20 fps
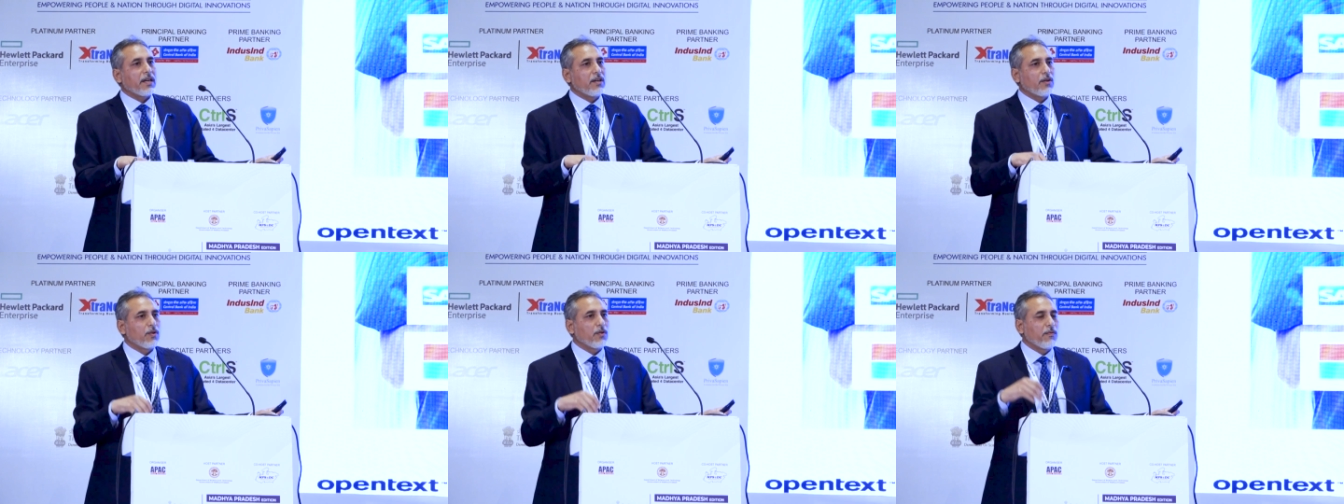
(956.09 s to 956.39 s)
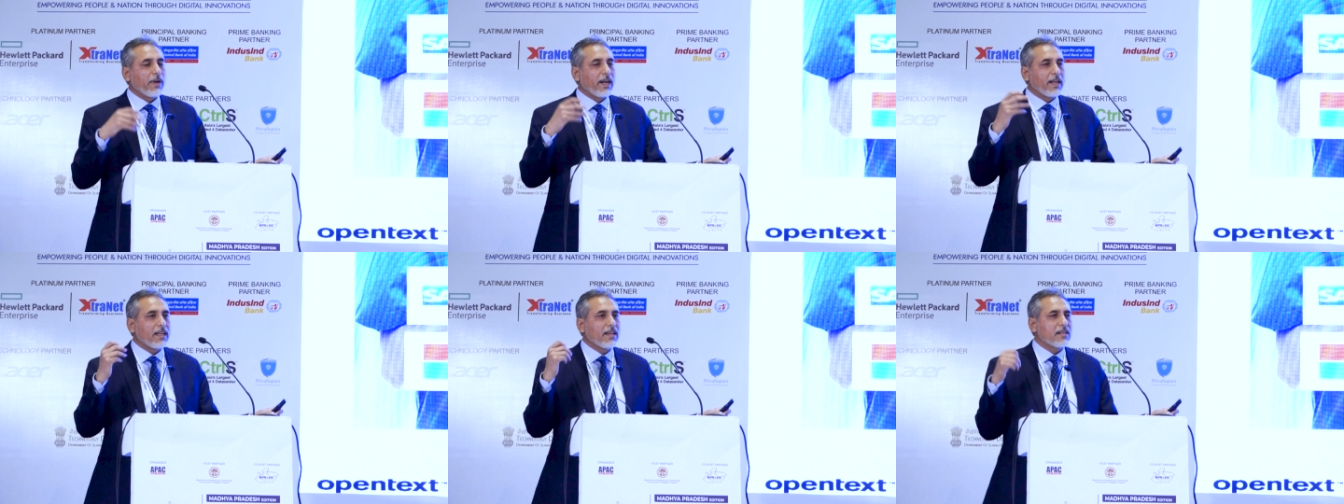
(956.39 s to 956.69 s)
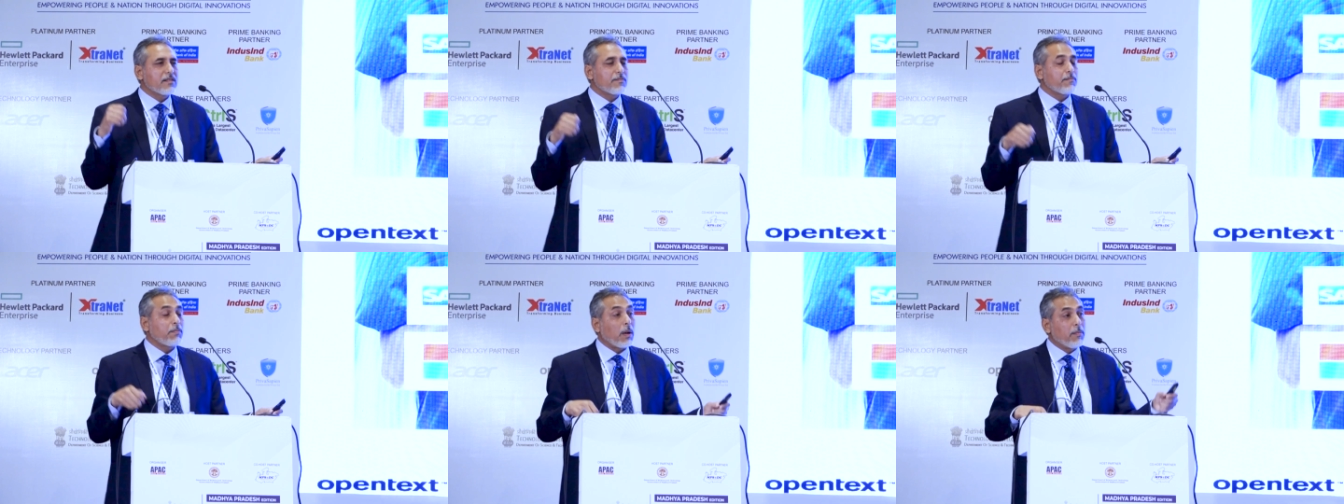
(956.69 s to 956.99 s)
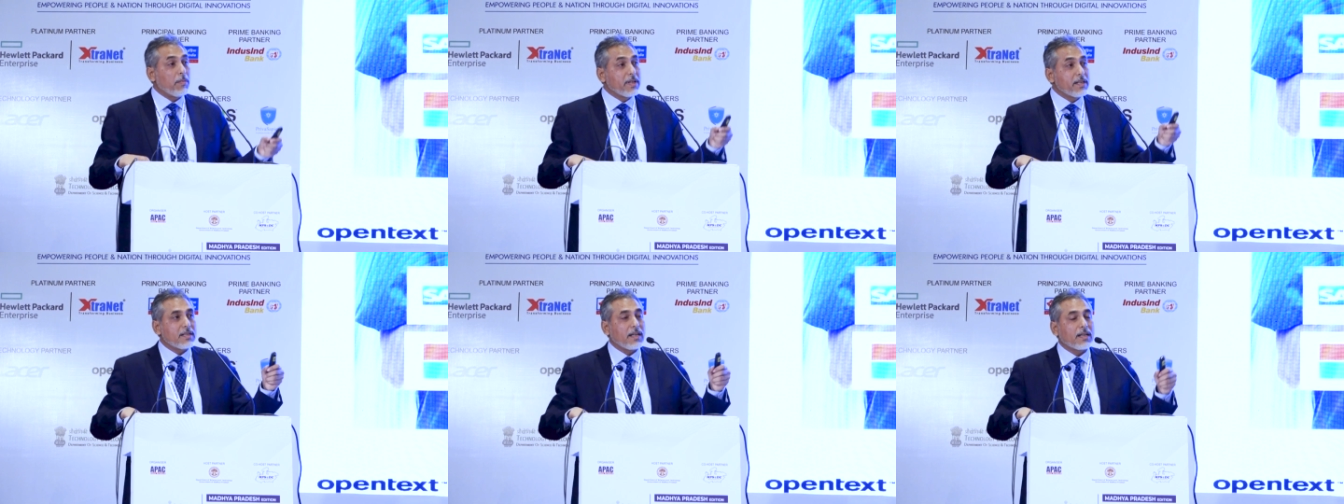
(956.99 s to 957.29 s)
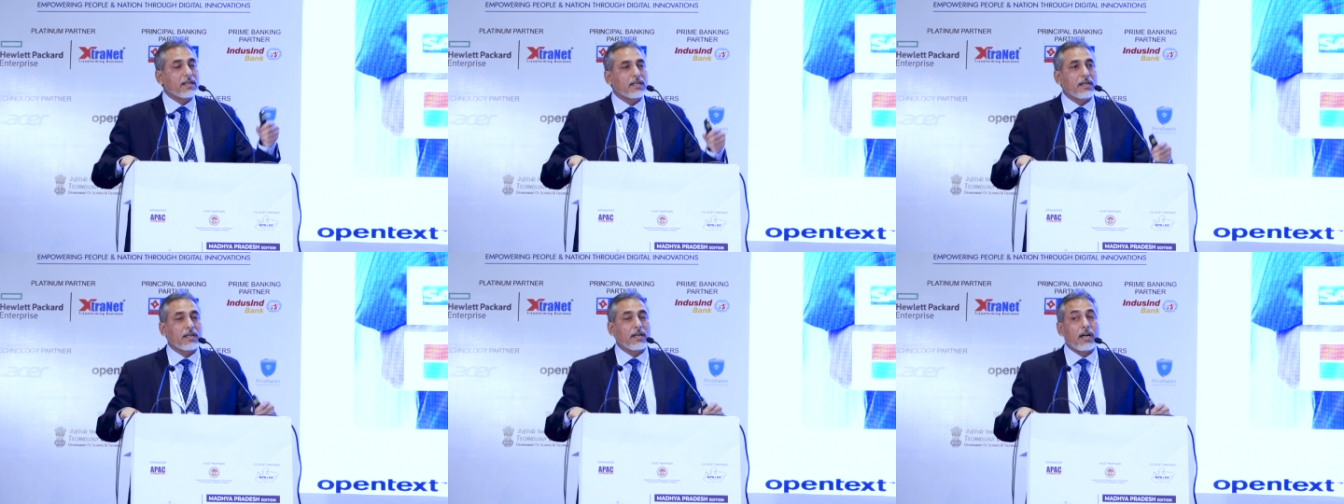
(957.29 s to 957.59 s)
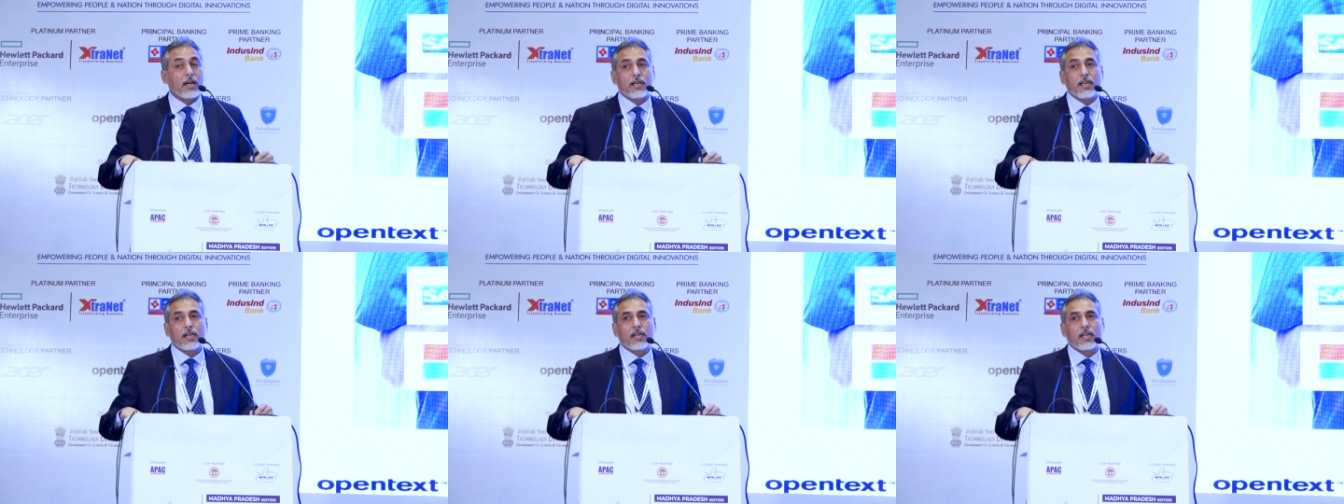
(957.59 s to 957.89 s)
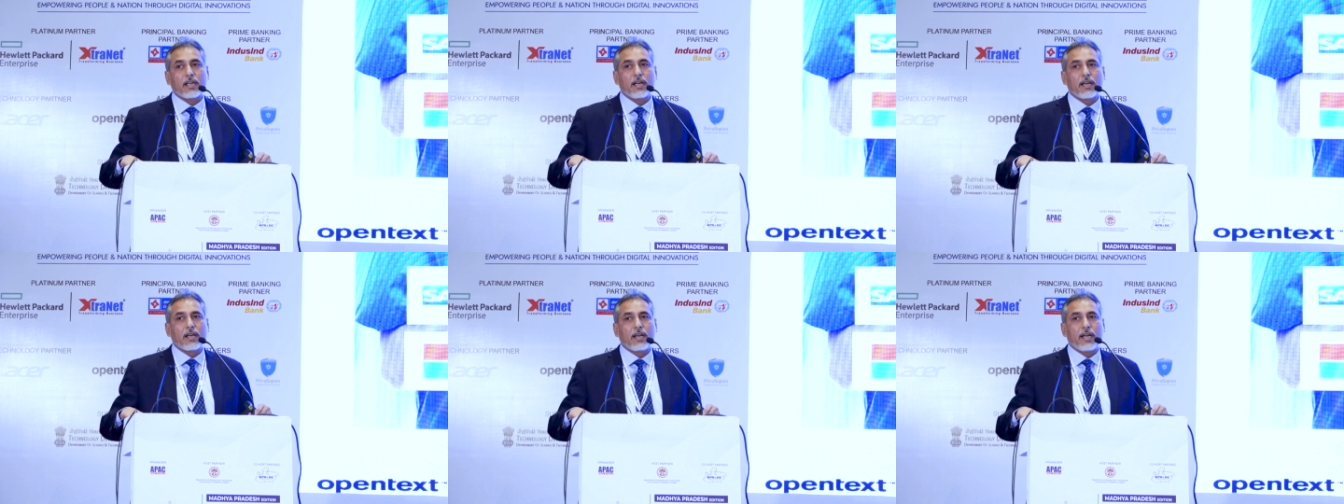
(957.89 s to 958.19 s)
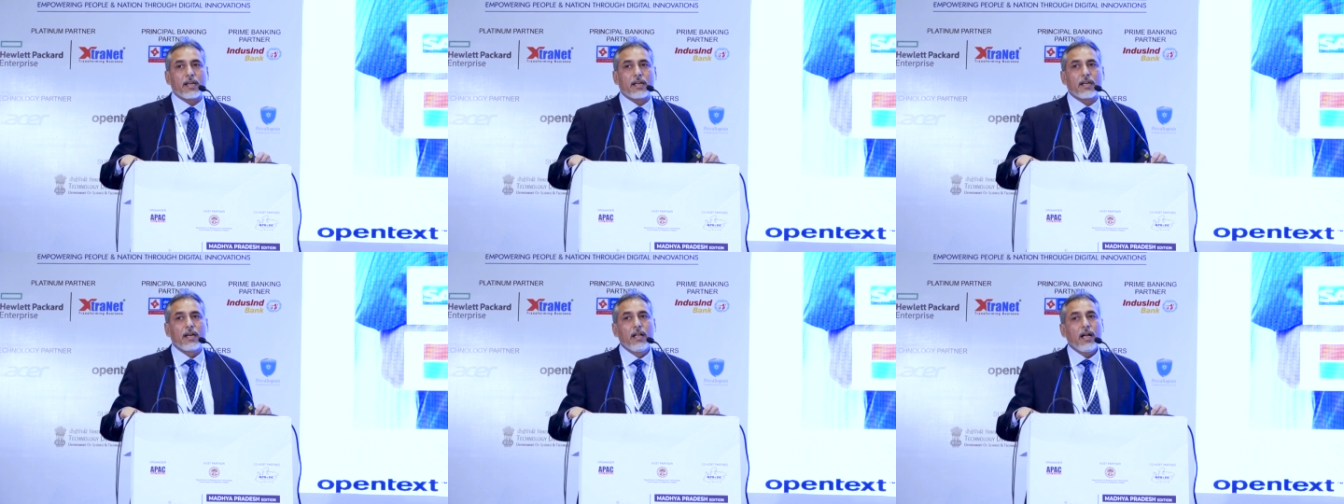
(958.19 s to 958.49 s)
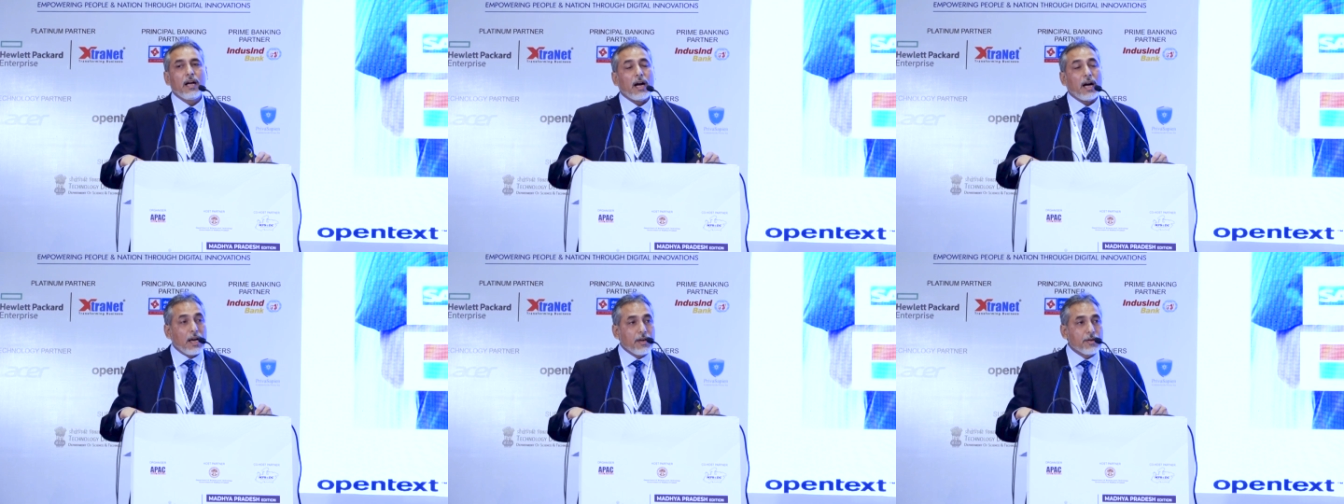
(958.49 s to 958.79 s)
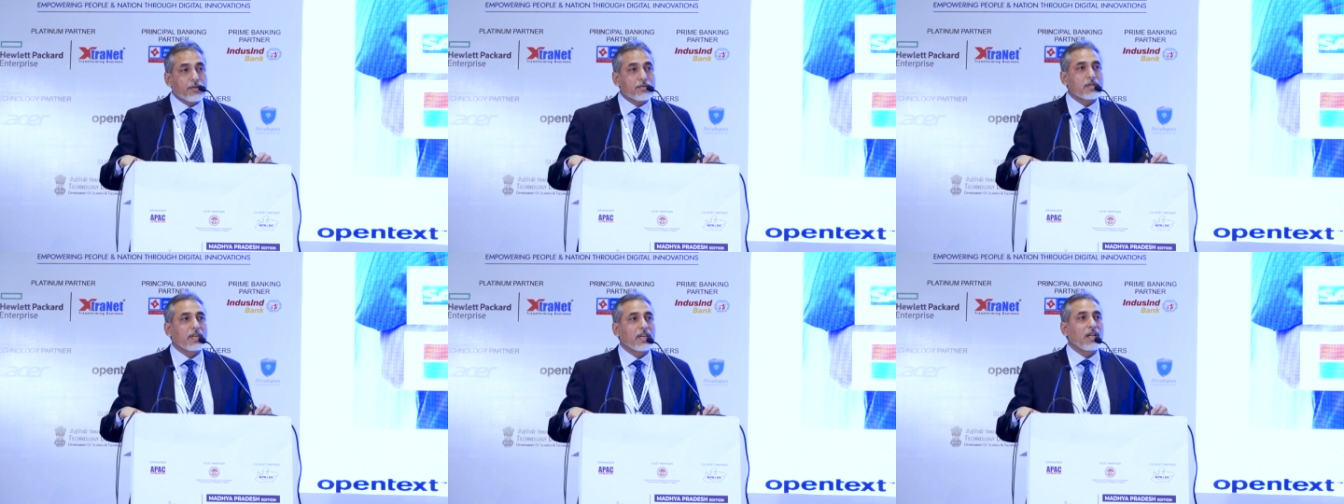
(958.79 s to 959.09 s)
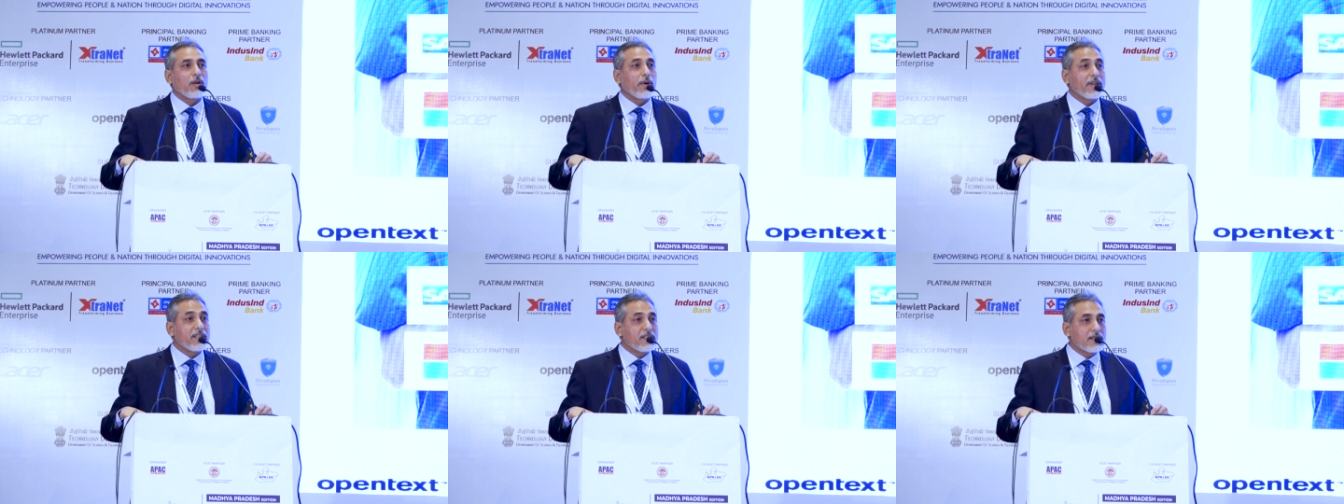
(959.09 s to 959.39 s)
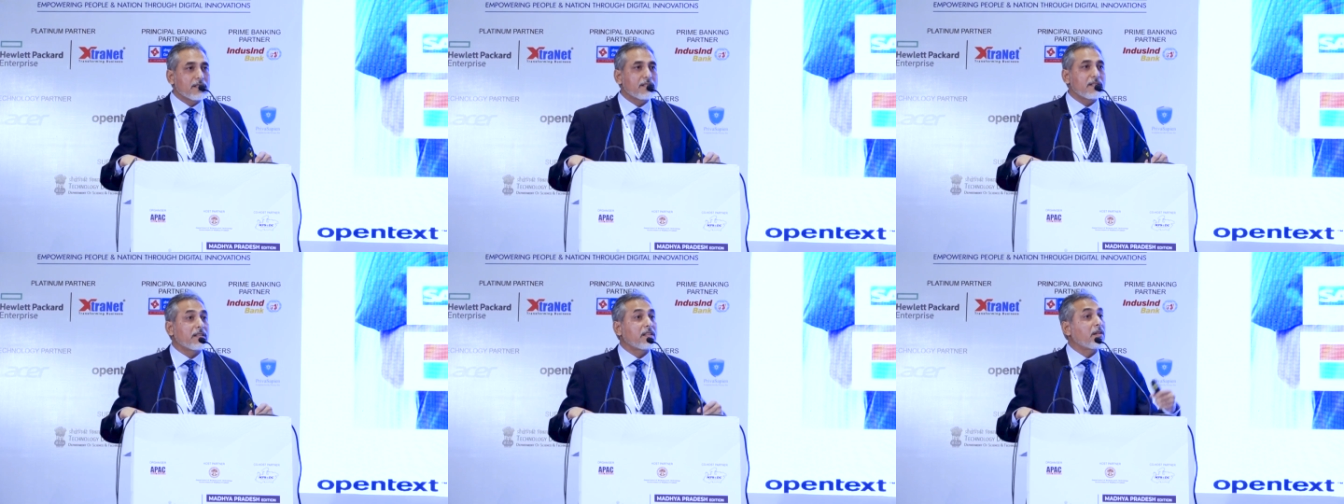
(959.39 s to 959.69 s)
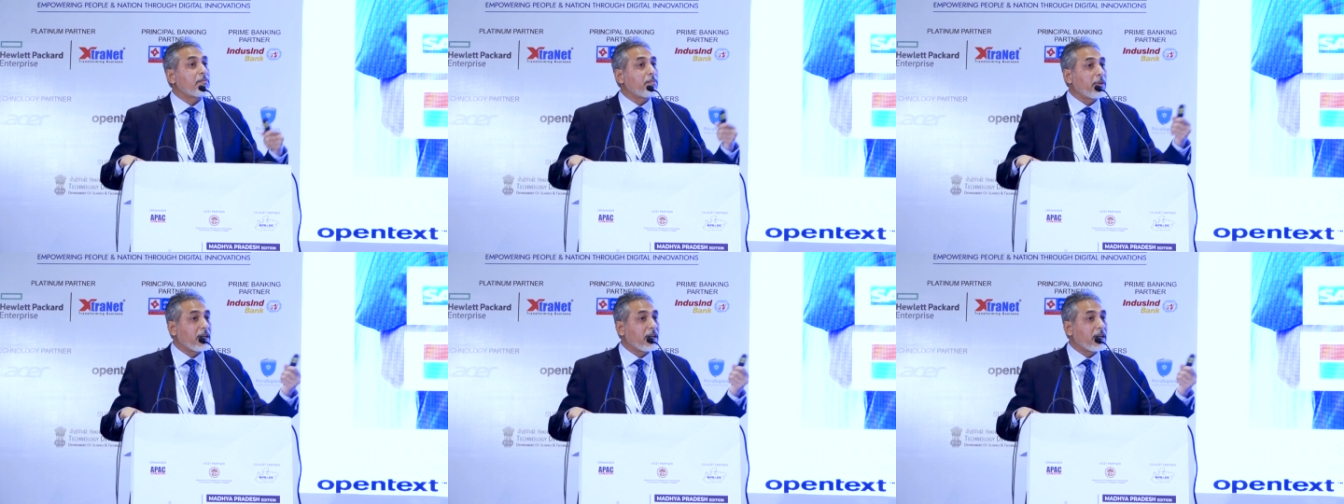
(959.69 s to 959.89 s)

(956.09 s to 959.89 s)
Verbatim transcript: into various public sector undertaking like IOCL, ONGCs and many